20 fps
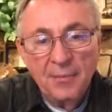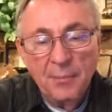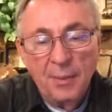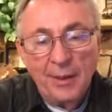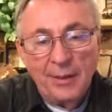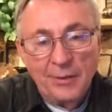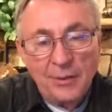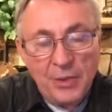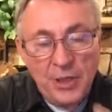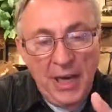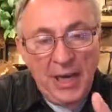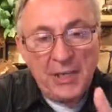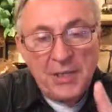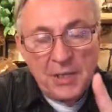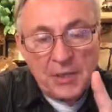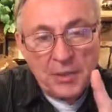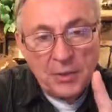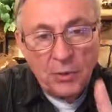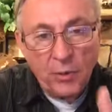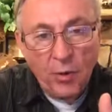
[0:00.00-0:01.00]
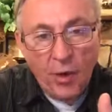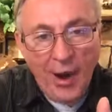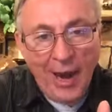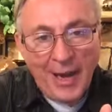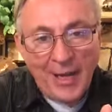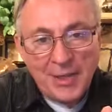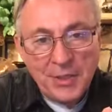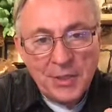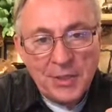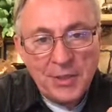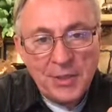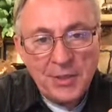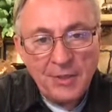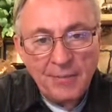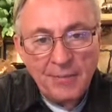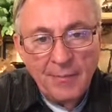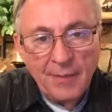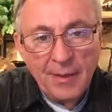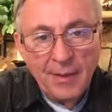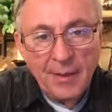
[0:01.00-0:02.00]
But Jesus Christ,
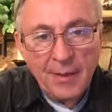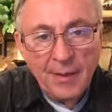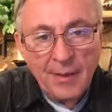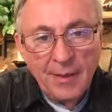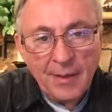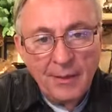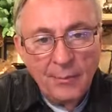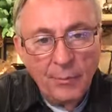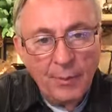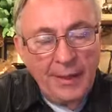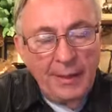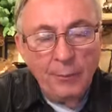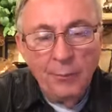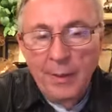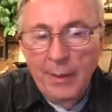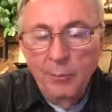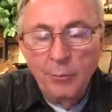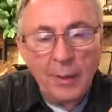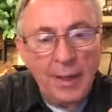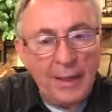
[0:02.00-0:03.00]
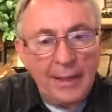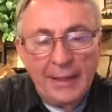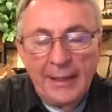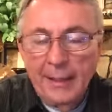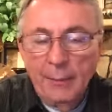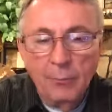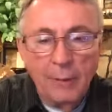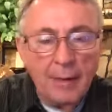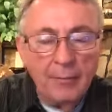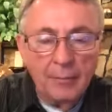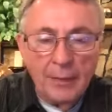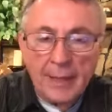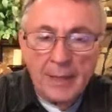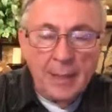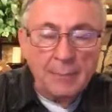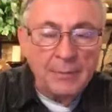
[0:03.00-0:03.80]
we, we really need a revelation.